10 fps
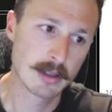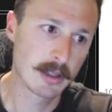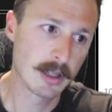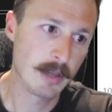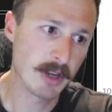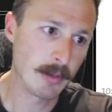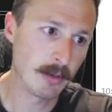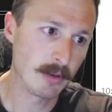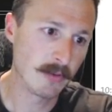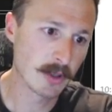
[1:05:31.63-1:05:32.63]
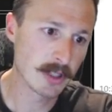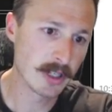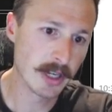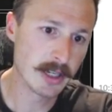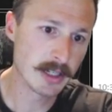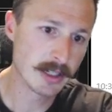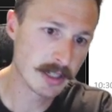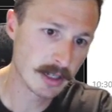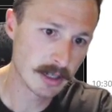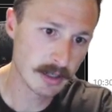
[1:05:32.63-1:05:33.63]
keep a couple force negations
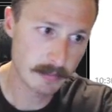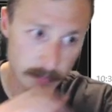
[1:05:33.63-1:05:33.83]
here.